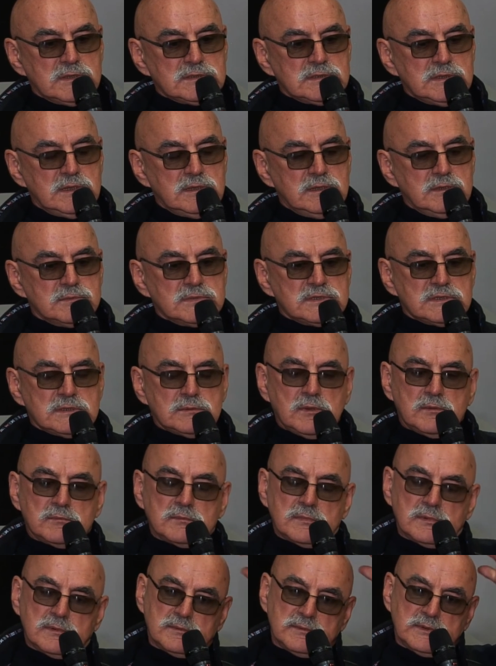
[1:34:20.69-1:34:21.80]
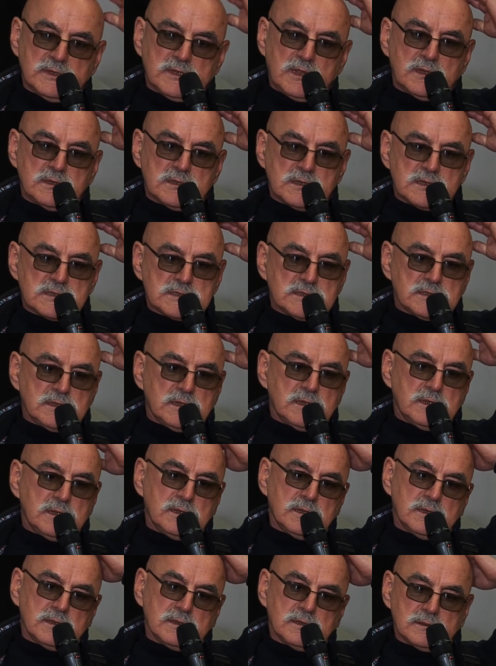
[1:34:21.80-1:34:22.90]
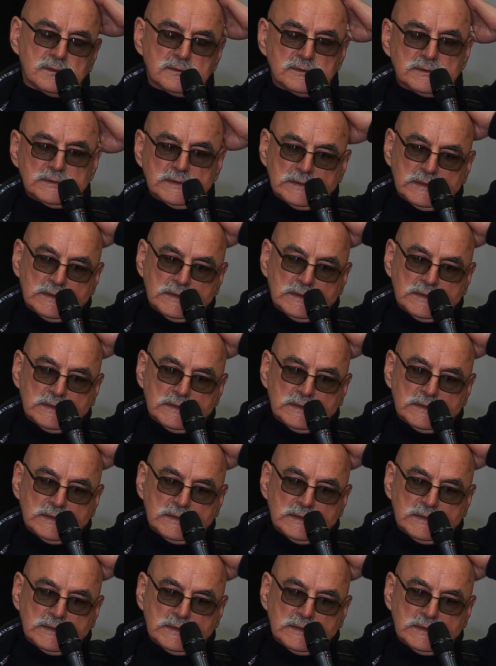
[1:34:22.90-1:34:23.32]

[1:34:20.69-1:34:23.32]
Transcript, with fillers: efforts to be applied by um,